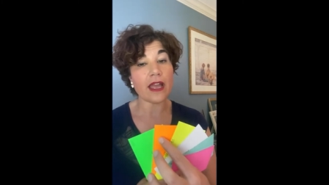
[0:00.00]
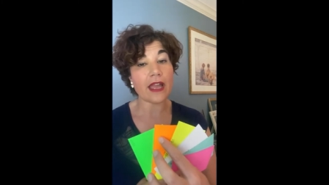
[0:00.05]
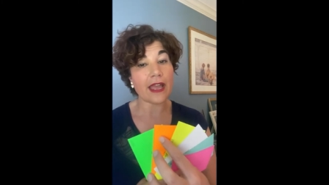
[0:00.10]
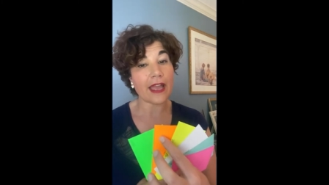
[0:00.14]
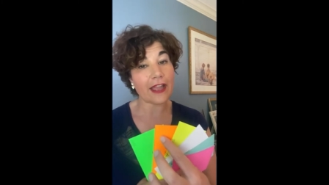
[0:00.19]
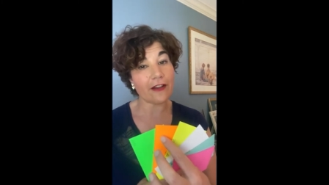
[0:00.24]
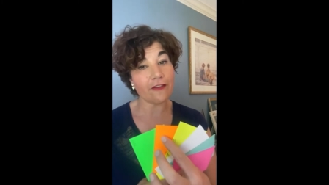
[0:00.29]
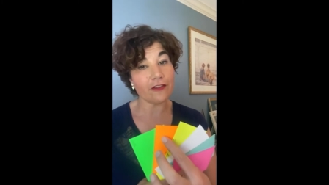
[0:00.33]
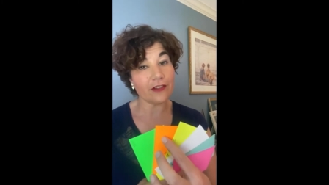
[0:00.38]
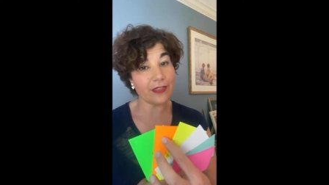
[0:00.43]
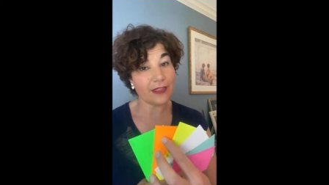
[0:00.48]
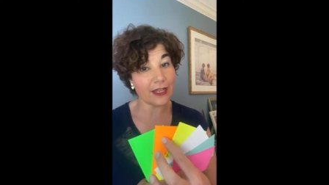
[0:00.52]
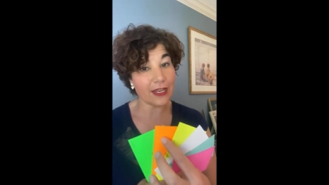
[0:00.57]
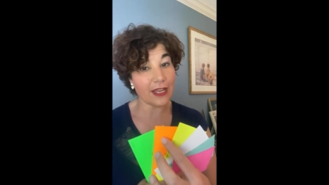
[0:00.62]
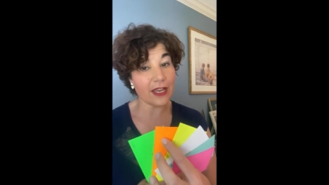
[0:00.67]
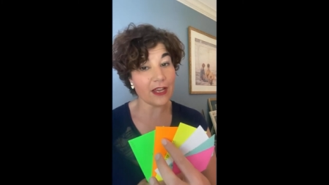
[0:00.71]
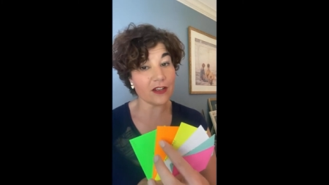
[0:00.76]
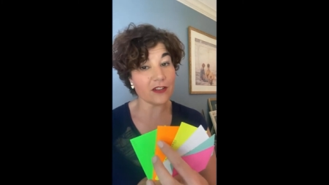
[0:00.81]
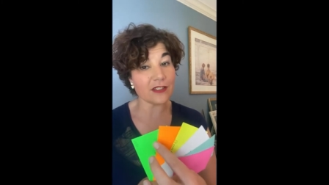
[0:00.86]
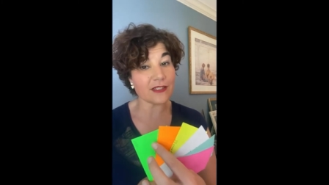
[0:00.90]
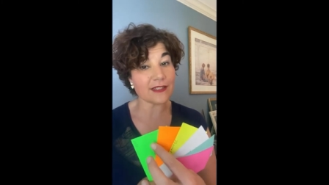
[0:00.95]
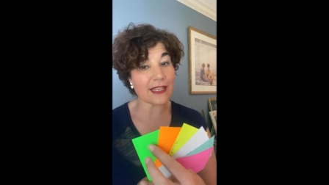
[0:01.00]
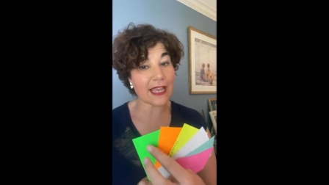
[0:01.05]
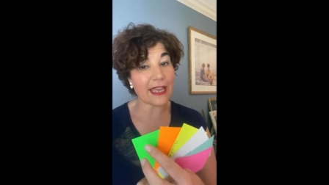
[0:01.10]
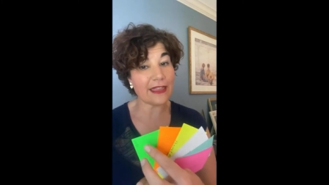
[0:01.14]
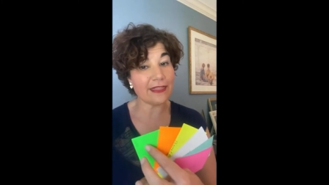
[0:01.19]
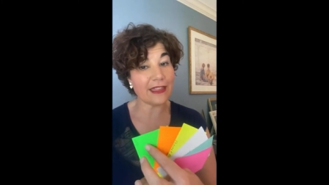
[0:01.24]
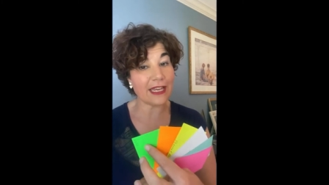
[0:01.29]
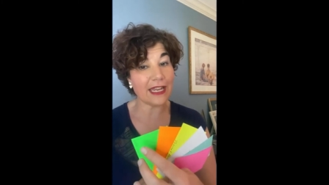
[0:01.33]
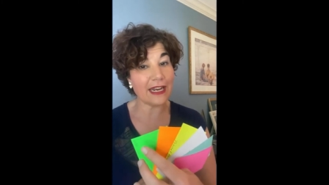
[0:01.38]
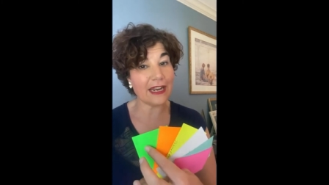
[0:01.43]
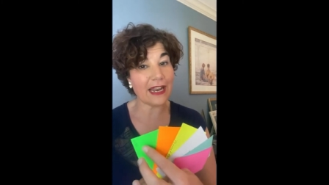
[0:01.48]
everything else,
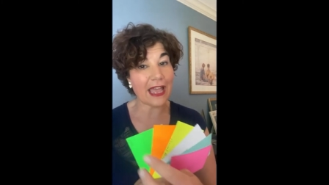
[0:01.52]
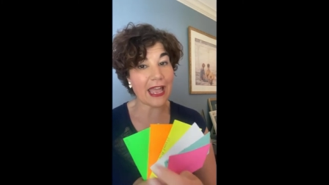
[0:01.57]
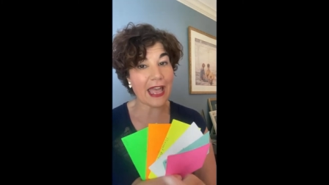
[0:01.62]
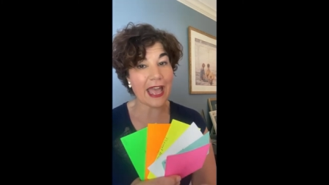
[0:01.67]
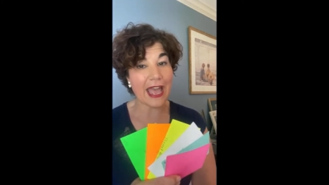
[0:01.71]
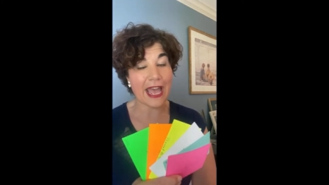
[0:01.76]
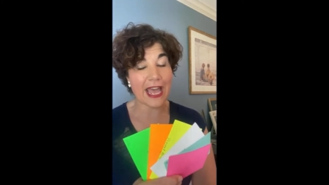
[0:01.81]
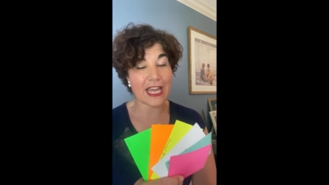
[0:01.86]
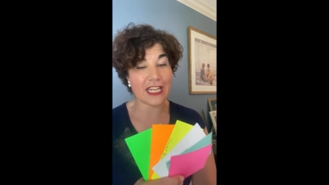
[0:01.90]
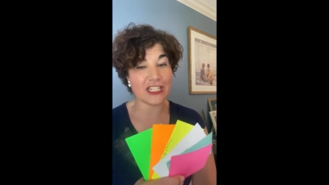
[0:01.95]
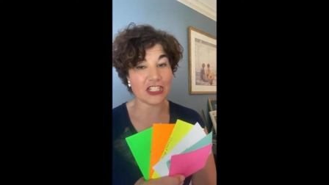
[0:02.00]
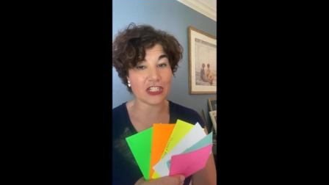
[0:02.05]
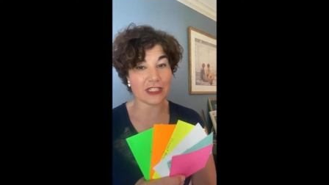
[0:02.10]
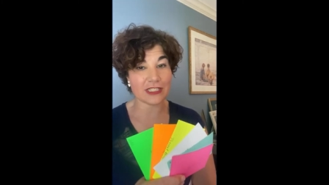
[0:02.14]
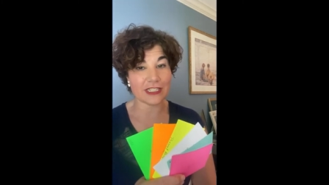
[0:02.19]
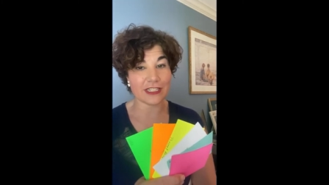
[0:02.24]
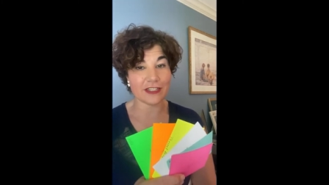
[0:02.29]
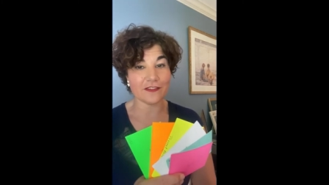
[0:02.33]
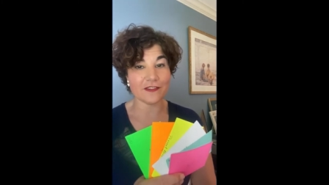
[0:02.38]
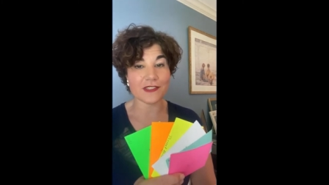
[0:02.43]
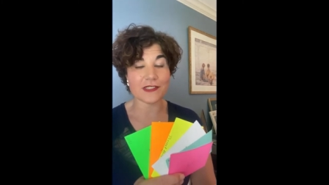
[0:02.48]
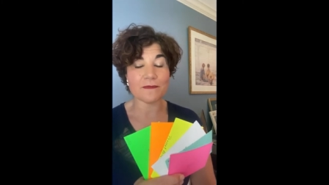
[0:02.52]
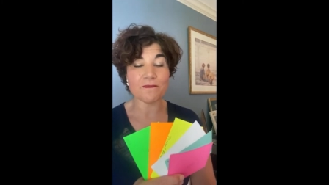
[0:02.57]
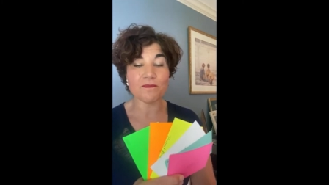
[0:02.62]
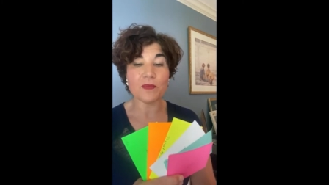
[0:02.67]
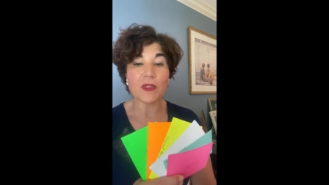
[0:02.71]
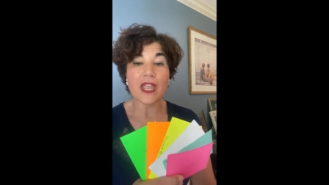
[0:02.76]
and then adjectives.